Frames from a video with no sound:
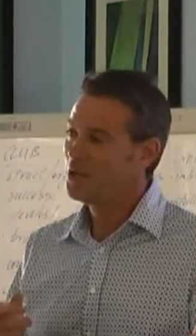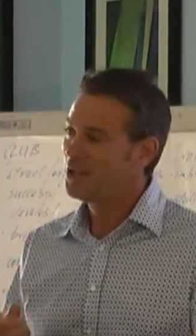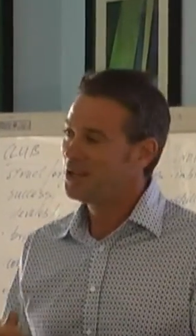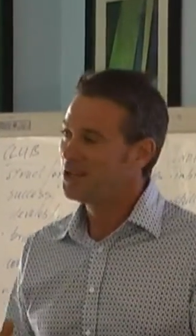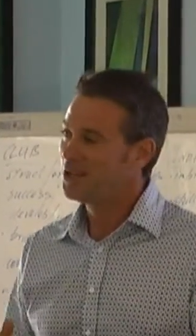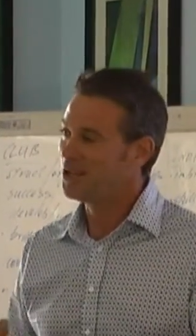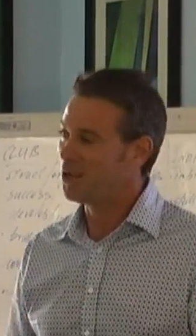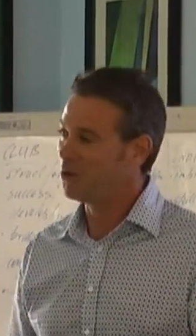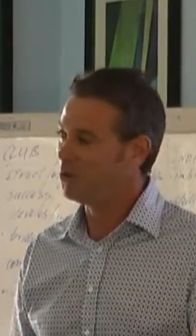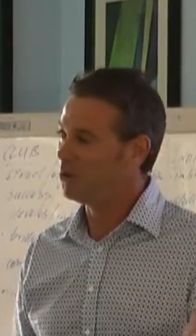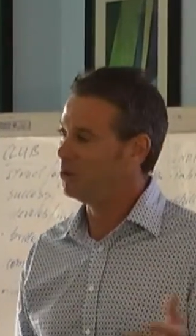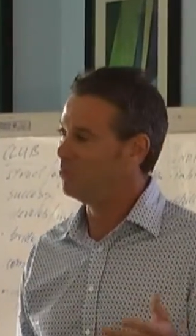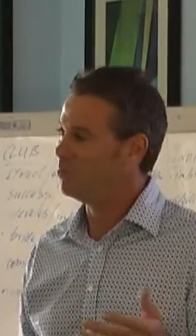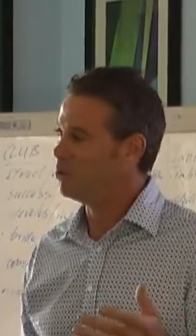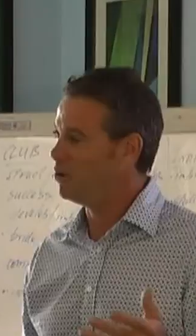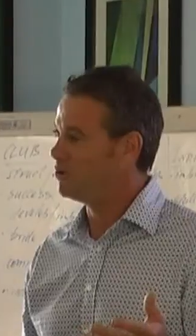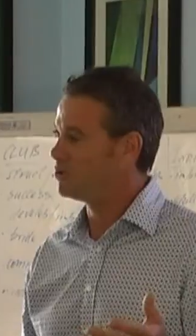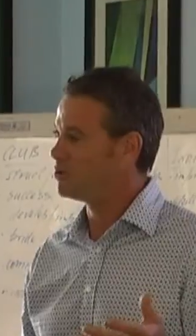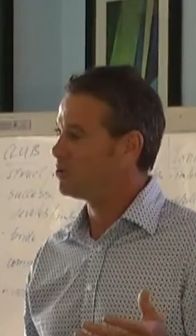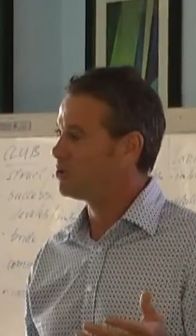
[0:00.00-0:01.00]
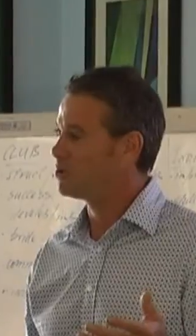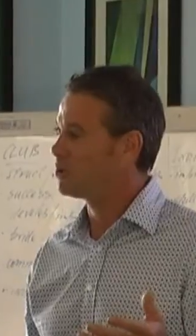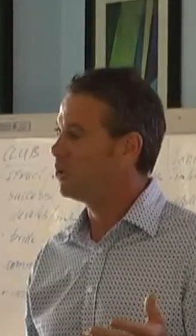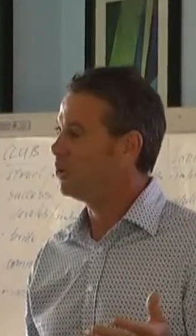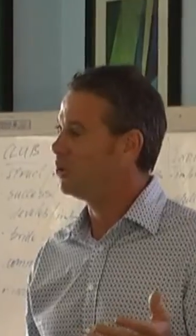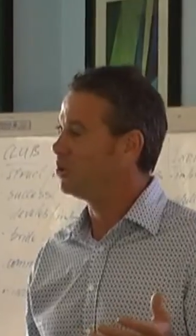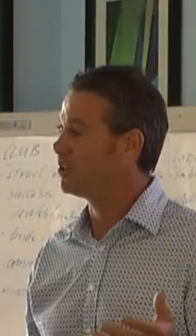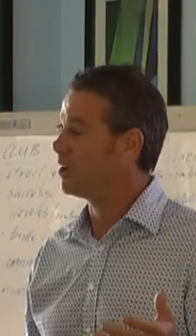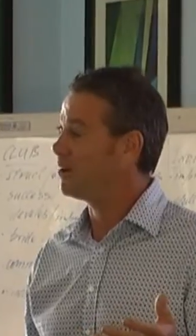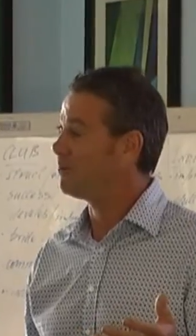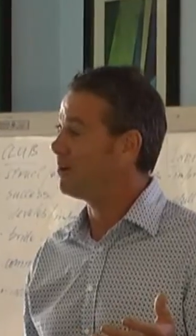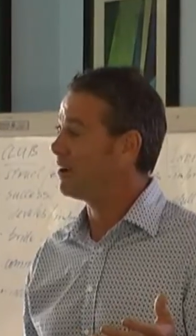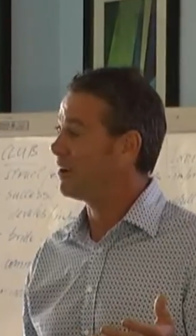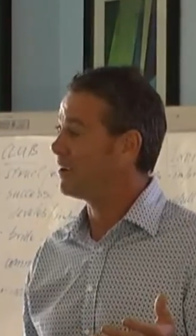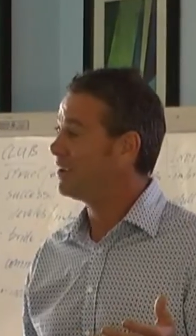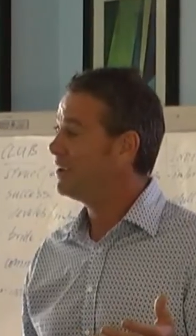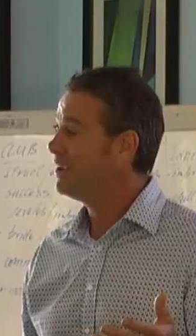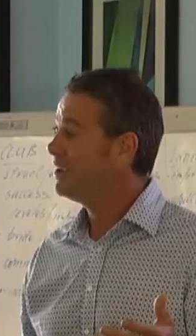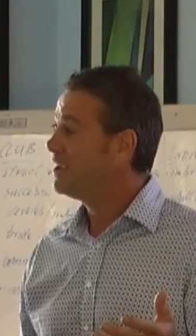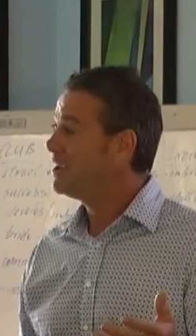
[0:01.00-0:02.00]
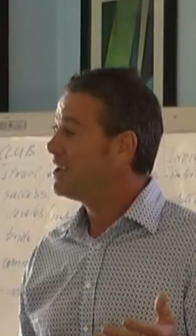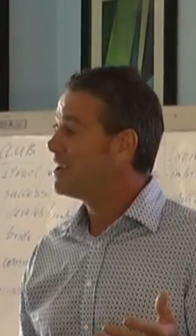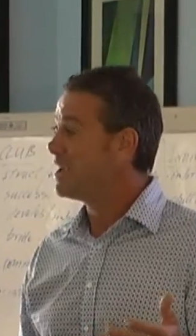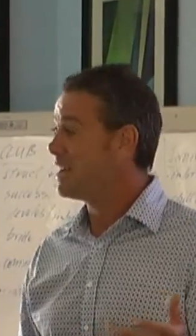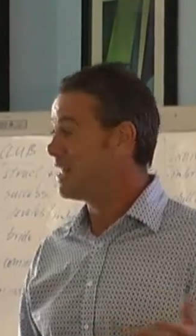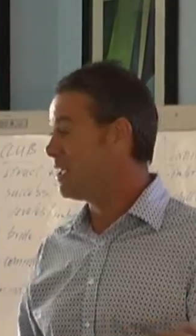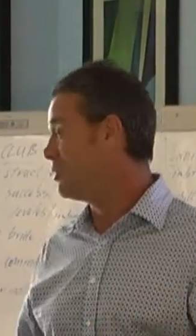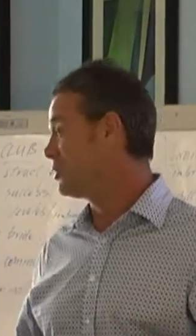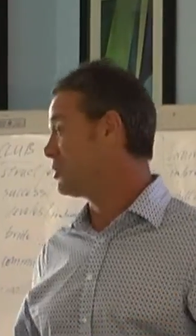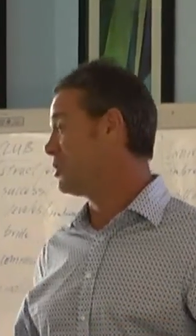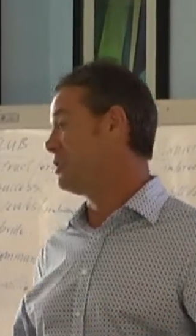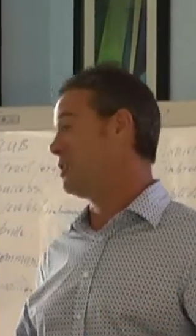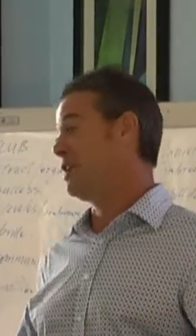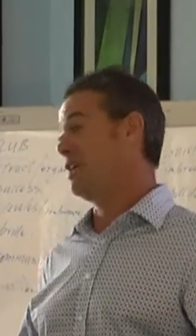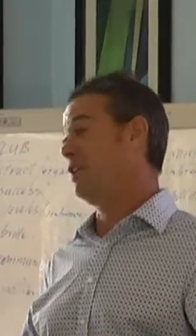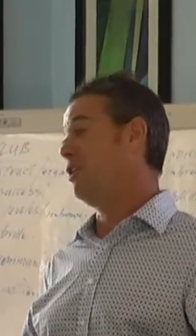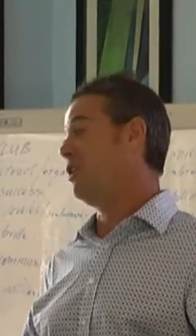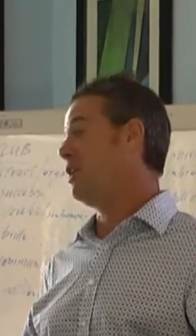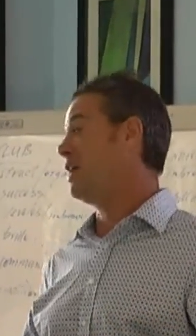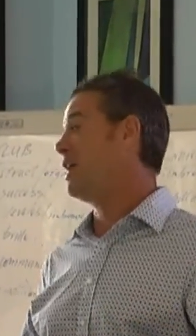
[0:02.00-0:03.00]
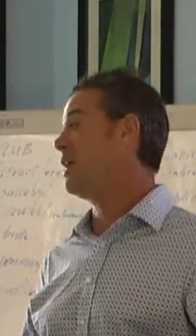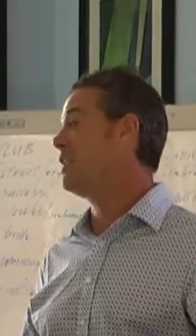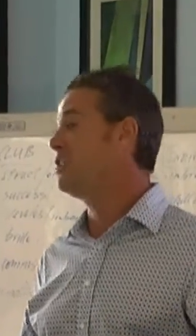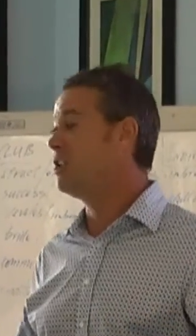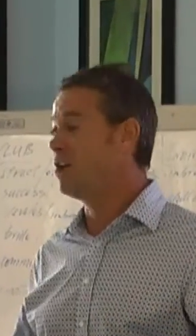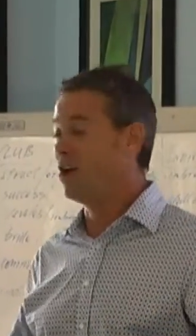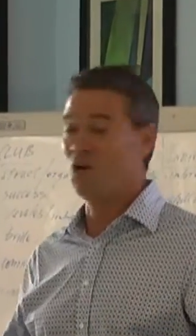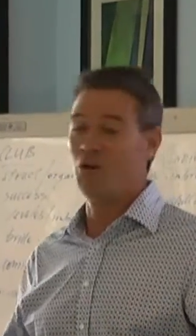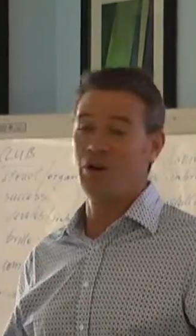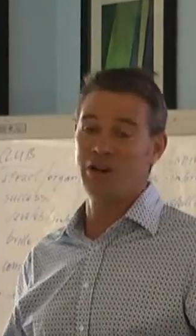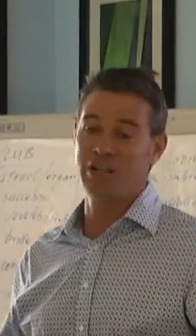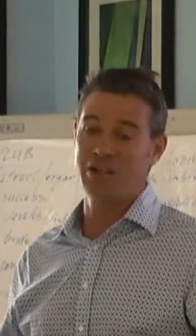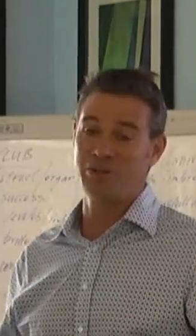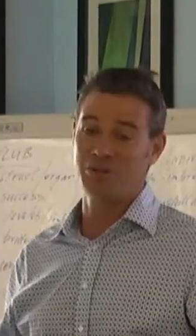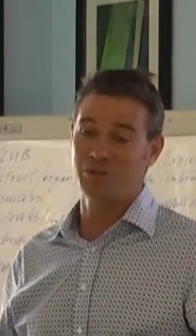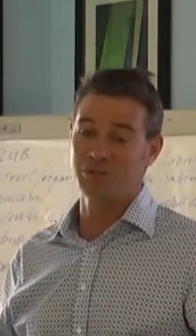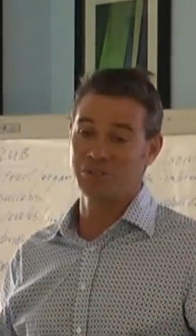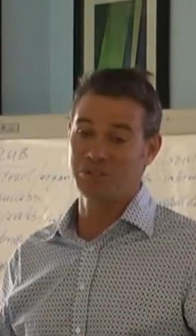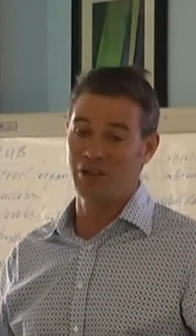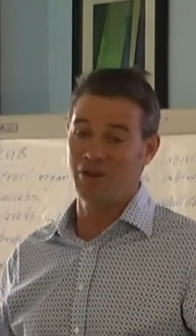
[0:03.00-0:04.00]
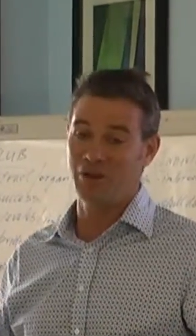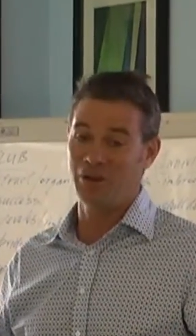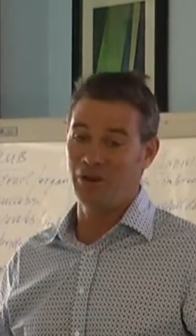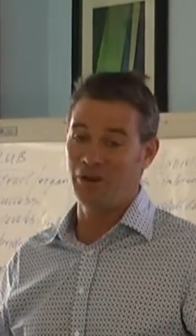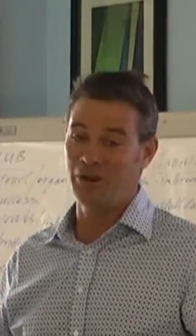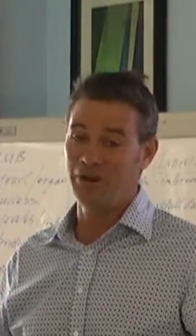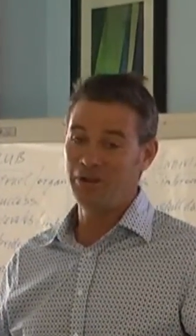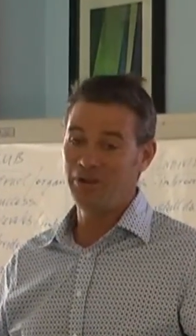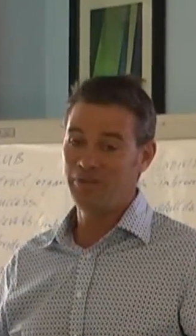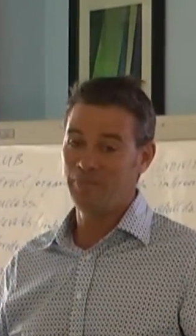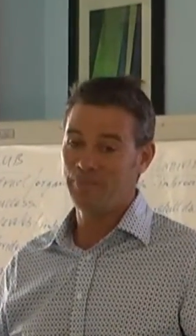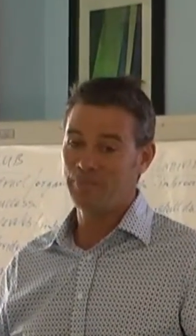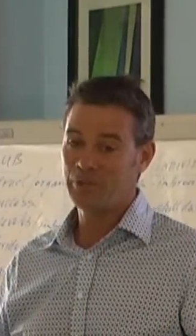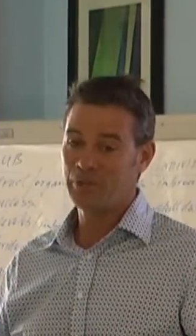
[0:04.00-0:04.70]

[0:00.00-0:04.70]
you know, all the moves were just called that way. And he was on the line, had no idea what was going on.